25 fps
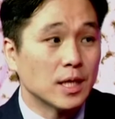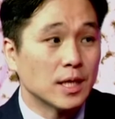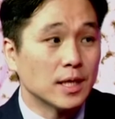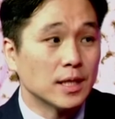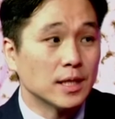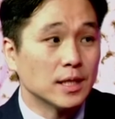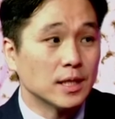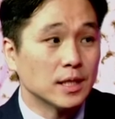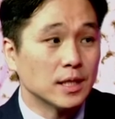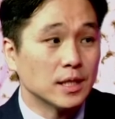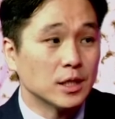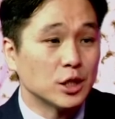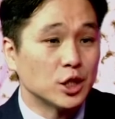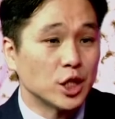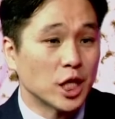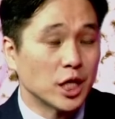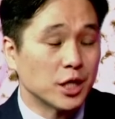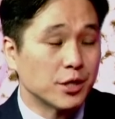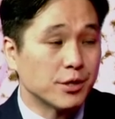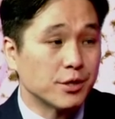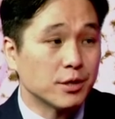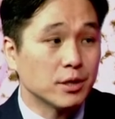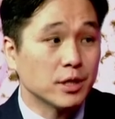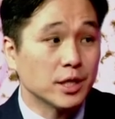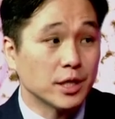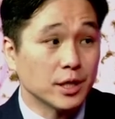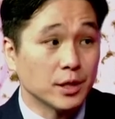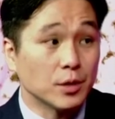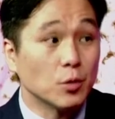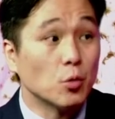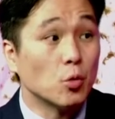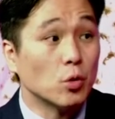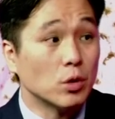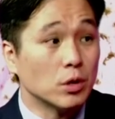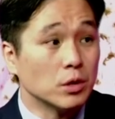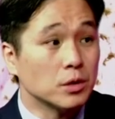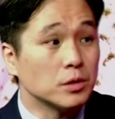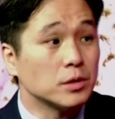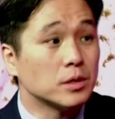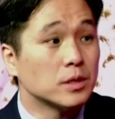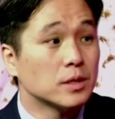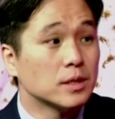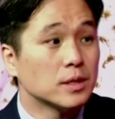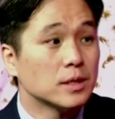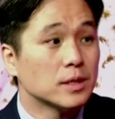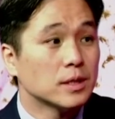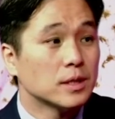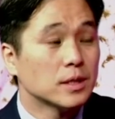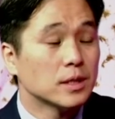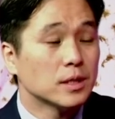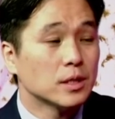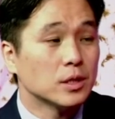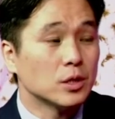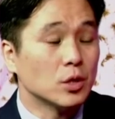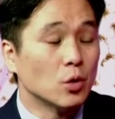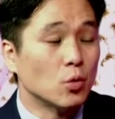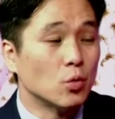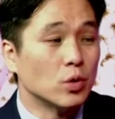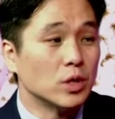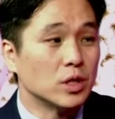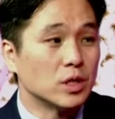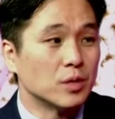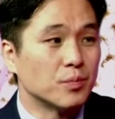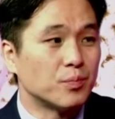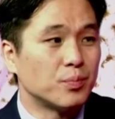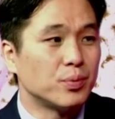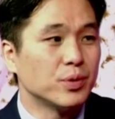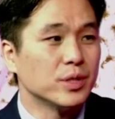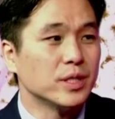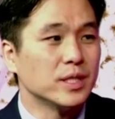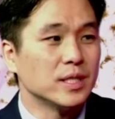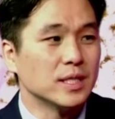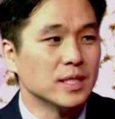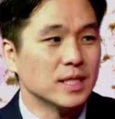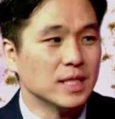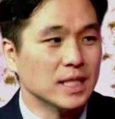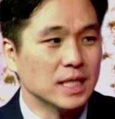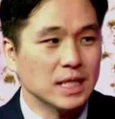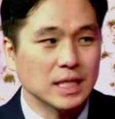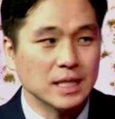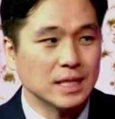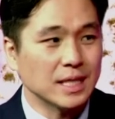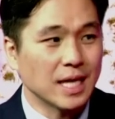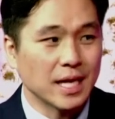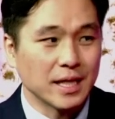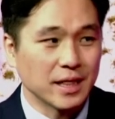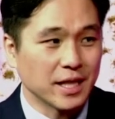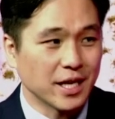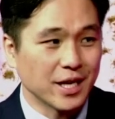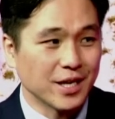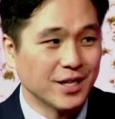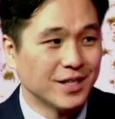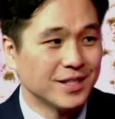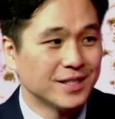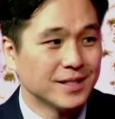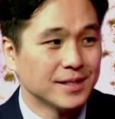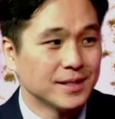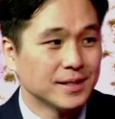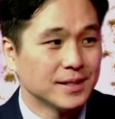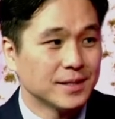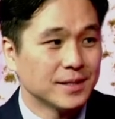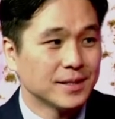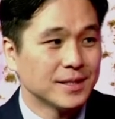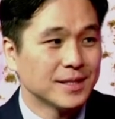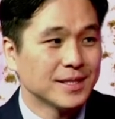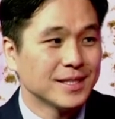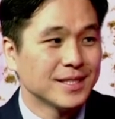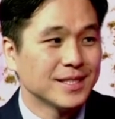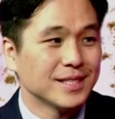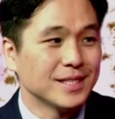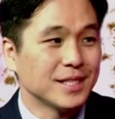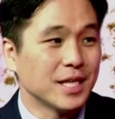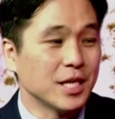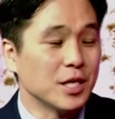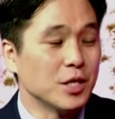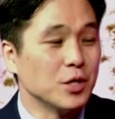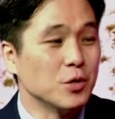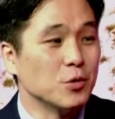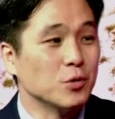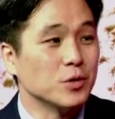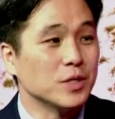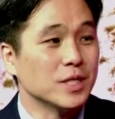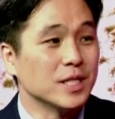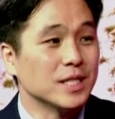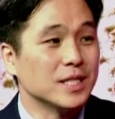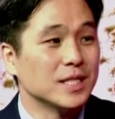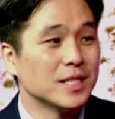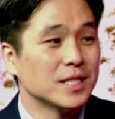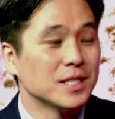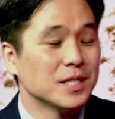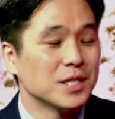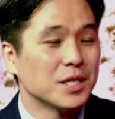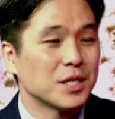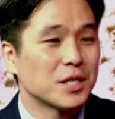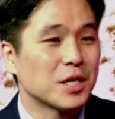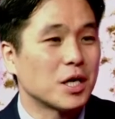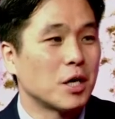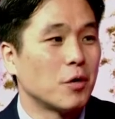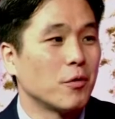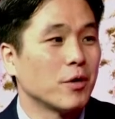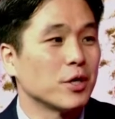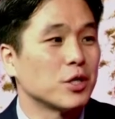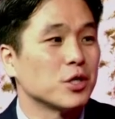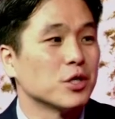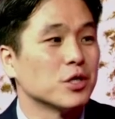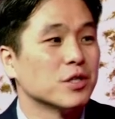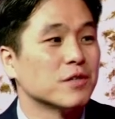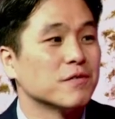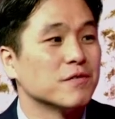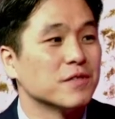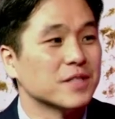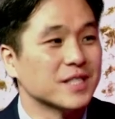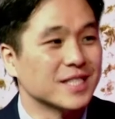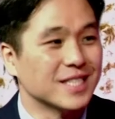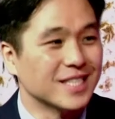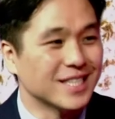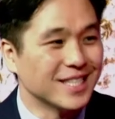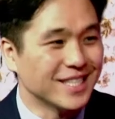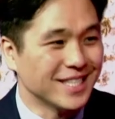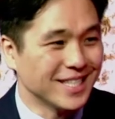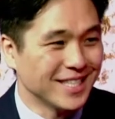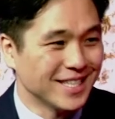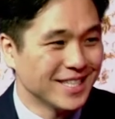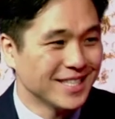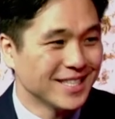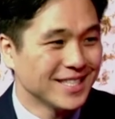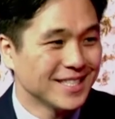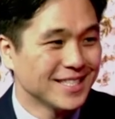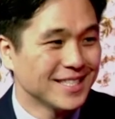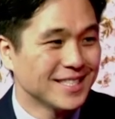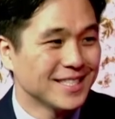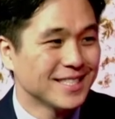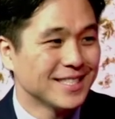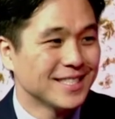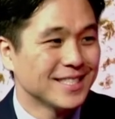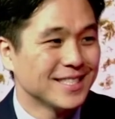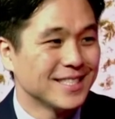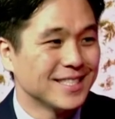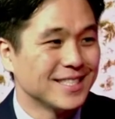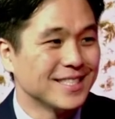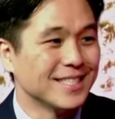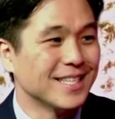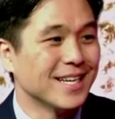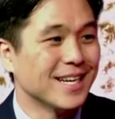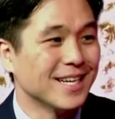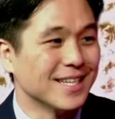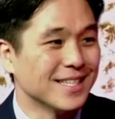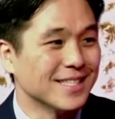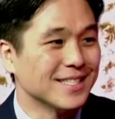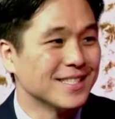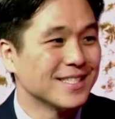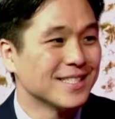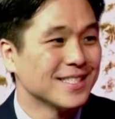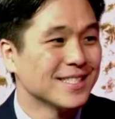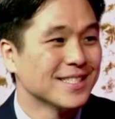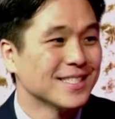uh, generally in the world, mm -hmm. the word prison is not there. They use it correctional facility. Cor Yes.